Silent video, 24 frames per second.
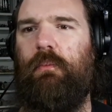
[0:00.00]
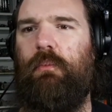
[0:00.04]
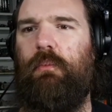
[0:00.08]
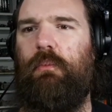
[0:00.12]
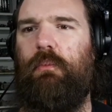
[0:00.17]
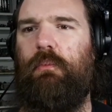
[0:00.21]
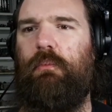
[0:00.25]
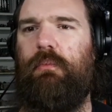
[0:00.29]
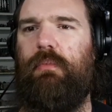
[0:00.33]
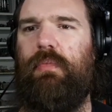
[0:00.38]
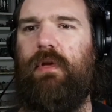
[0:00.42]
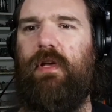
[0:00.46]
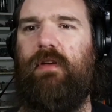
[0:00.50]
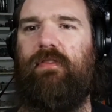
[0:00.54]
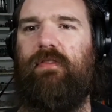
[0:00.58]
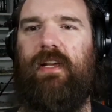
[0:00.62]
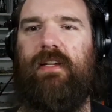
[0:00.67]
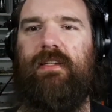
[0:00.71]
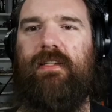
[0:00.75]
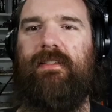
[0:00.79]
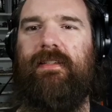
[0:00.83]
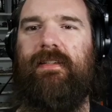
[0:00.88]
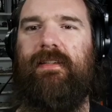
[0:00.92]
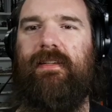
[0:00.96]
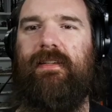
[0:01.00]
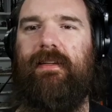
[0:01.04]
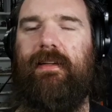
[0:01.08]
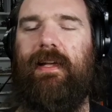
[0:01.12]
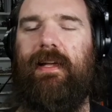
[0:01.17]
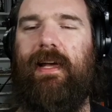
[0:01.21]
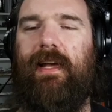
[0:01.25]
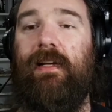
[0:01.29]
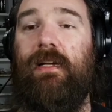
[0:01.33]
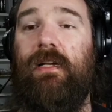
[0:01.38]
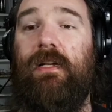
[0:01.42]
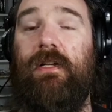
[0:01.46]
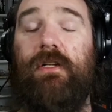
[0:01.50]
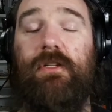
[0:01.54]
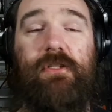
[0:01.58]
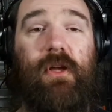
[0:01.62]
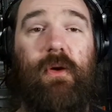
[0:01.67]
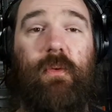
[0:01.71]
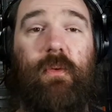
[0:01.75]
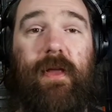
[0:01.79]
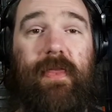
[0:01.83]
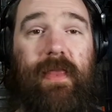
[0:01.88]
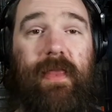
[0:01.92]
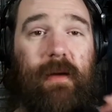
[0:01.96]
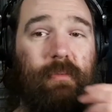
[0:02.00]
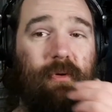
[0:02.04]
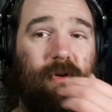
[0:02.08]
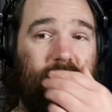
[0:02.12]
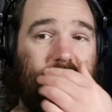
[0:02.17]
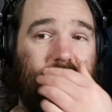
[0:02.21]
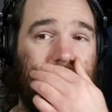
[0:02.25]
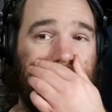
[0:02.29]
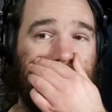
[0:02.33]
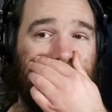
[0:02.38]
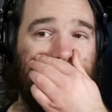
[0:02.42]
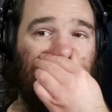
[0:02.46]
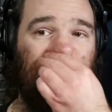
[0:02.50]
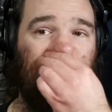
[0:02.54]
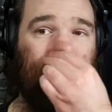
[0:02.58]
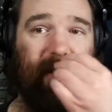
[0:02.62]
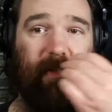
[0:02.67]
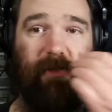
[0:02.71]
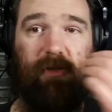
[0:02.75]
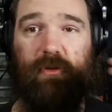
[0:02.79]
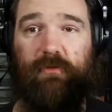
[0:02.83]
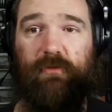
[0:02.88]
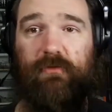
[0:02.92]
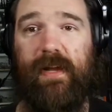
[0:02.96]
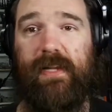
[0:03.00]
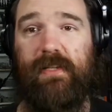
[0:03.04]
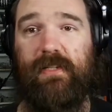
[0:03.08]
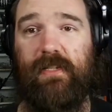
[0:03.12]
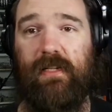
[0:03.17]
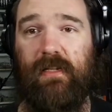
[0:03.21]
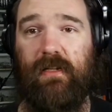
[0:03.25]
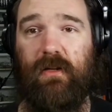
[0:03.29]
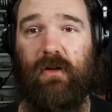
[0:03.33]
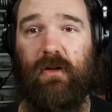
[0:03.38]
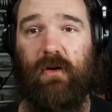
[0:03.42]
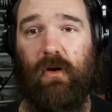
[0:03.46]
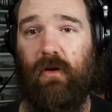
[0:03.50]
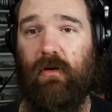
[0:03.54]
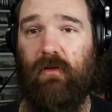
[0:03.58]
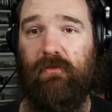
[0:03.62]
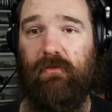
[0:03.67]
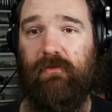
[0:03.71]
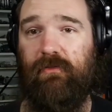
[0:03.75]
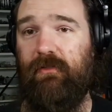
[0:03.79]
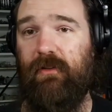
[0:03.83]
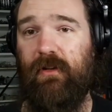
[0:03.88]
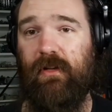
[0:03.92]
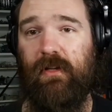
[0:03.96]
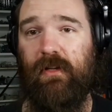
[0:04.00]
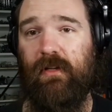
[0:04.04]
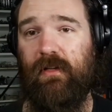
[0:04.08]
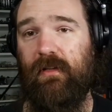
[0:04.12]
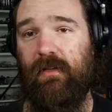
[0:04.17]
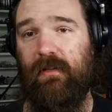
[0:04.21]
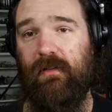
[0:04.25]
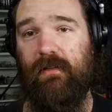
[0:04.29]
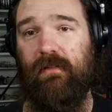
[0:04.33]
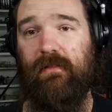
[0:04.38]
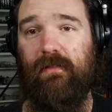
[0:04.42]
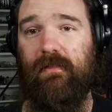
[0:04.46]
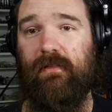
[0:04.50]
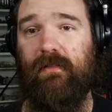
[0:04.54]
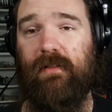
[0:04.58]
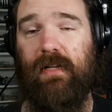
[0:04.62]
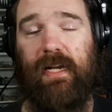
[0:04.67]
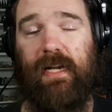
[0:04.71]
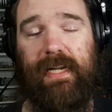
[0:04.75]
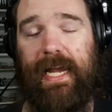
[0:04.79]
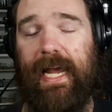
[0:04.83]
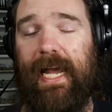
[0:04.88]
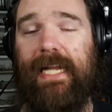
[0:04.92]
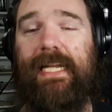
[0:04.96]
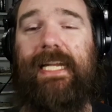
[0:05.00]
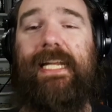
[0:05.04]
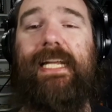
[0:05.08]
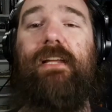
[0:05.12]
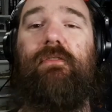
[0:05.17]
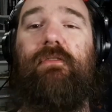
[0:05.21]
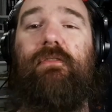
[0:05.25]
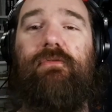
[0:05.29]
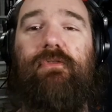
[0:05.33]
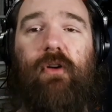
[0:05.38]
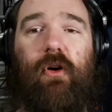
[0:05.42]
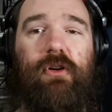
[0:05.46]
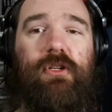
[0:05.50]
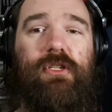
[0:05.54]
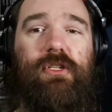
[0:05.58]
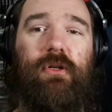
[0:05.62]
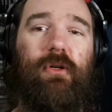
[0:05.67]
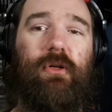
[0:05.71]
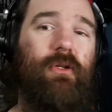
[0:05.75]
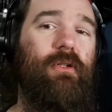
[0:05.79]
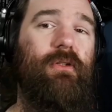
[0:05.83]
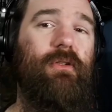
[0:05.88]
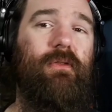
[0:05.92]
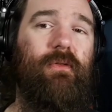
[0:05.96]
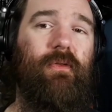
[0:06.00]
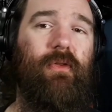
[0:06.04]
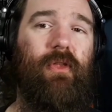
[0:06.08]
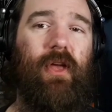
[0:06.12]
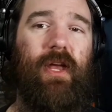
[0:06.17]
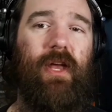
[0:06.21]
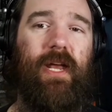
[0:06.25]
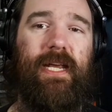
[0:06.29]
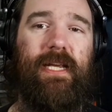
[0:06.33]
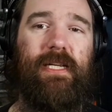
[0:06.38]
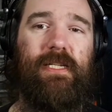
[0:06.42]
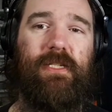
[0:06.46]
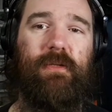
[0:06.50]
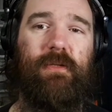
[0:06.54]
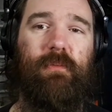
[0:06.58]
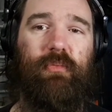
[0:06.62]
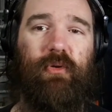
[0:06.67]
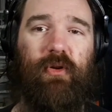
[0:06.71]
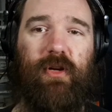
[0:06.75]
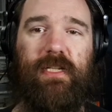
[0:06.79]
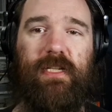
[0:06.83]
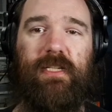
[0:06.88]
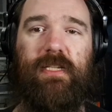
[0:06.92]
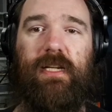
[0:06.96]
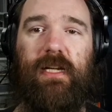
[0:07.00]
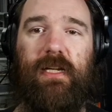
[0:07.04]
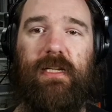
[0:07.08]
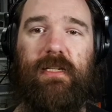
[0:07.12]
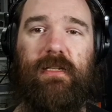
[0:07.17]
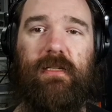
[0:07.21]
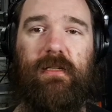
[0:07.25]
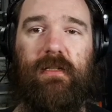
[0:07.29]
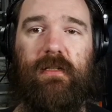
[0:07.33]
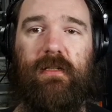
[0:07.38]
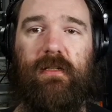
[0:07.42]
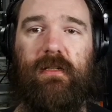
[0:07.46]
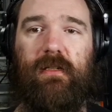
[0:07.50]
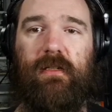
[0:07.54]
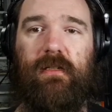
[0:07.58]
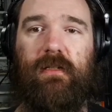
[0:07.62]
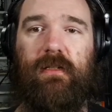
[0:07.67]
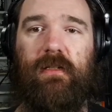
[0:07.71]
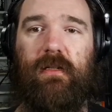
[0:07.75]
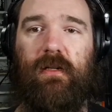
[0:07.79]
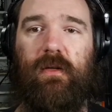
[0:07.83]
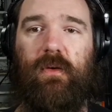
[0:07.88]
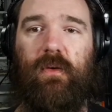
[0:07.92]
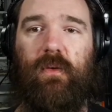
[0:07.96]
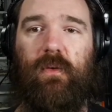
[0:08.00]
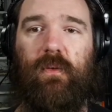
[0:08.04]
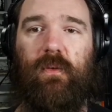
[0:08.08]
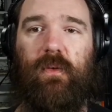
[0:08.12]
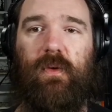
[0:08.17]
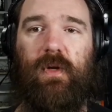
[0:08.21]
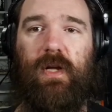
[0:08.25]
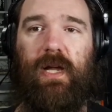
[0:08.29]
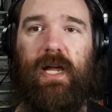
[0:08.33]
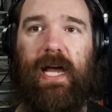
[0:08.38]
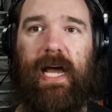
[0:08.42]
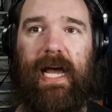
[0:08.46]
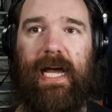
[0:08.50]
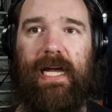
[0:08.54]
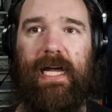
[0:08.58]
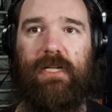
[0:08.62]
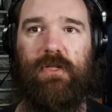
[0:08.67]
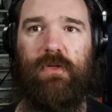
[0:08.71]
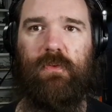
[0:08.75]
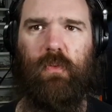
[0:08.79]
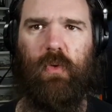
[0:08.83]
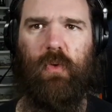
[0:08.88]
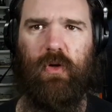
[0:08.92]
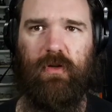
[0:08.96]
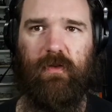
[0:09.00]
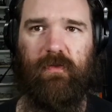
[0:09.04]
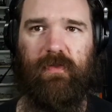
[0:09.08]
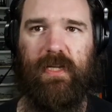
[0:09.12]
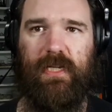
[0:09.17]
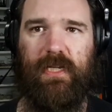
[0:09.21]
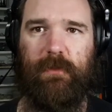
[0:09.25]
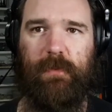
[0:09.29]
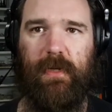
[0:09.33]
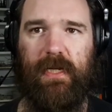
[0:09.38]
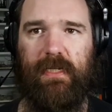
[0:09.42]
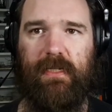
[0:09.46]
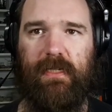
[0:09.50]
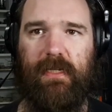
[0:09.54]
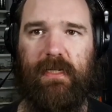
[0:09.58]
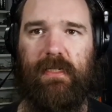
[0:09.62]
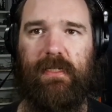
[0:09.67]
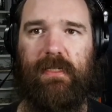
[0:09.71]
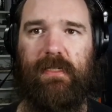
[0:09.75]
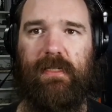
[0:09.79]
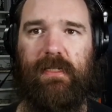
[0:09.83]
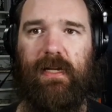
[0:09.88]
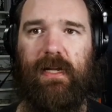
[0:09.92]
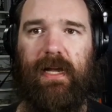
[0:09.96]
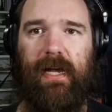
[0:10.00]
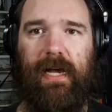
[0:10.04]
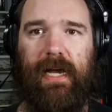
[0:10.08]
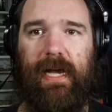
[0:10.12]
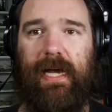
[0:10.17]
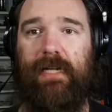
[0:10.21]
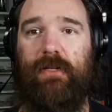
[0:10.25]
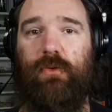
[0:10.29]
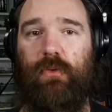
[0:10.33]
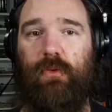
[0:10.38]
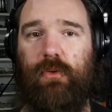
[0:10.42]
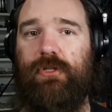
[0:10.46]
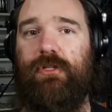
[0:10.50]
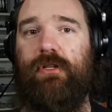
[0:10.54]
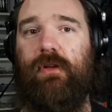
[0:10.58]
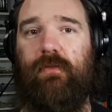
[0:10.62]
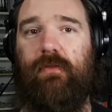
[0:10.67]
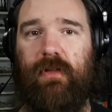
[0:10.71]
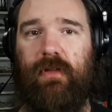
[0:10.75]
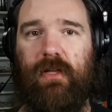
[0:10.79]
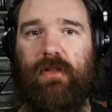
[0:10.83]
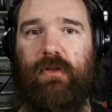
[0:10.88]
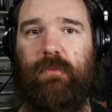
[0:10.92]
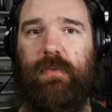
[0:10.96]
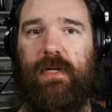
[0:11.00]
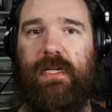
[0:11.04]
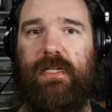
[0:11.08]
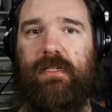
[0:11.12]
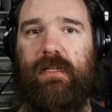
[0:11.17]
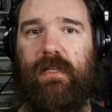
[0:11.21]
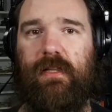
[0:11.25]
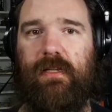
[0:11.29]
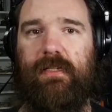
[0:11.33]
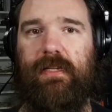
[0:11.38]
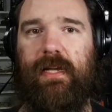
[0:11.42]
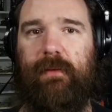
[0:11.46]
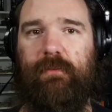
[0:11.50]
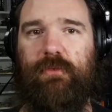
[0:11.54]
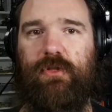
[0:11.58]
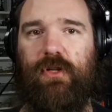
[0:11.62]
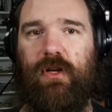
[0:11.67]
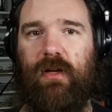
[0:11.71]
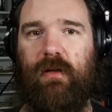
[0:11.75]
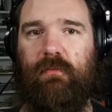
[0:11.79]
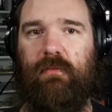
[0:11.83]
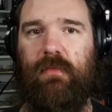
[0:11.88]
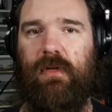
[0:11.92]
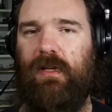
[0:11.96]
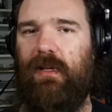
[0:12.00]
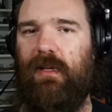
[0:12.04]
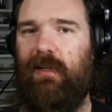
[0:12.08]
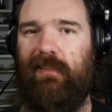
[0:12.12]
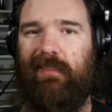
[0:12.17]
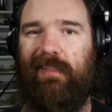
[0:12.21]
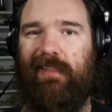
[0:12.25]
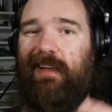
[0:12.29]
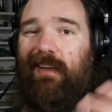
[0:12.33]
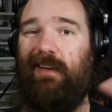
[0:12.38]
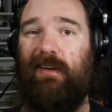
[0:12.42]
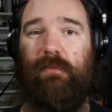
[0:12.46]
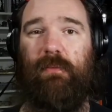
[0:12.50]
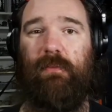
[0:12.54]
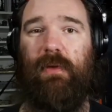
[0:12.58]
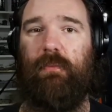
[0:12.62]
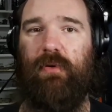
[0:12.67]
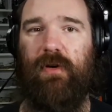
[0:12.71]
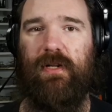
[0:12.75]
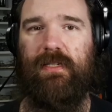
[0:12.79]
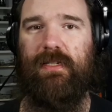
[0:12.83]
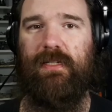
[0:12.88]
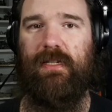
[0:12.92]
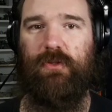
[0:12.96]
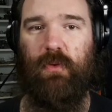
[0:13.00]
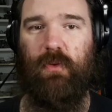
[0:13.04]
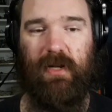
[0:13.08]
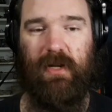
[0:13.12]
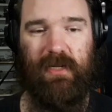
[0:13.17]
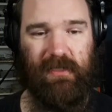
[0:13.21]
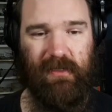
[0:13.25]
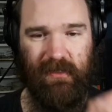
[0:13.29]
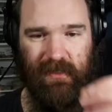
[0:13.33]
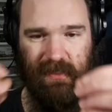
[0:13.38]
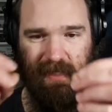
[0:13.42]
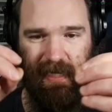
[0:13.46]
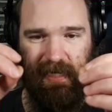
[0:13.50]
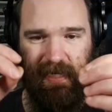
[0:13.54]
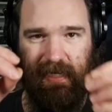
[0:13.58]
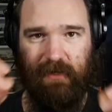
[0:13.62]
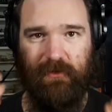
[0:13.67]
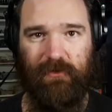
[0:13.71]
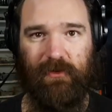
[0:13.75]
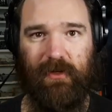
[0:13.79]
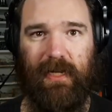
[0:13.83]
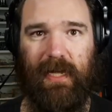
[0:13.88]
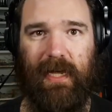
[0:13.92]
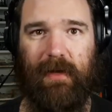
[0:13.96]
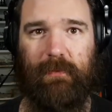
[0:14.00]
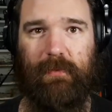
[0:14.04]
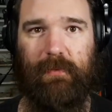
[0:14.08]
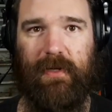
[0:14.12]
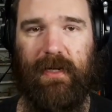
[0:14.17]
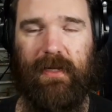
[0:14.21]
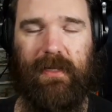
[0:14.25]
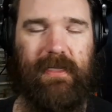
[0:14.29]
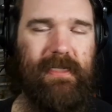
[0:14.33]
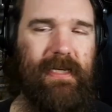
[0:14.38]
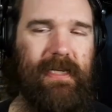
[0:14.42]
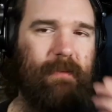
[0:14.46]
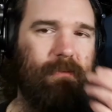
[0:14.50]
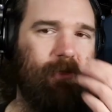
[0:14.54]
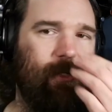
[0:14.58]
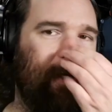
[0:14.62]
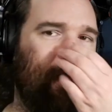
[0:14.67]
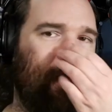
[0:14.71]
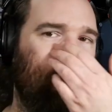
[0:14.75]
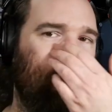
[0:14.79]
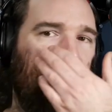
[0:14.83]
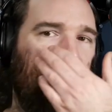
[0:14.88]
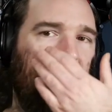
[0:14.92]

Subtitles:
Perfect. Yeah, so when that prints, the resin of like any voxel that is printed as one of these pieces and also the other piece at the same time, they can't be printed twice because they're literally happening at the same time.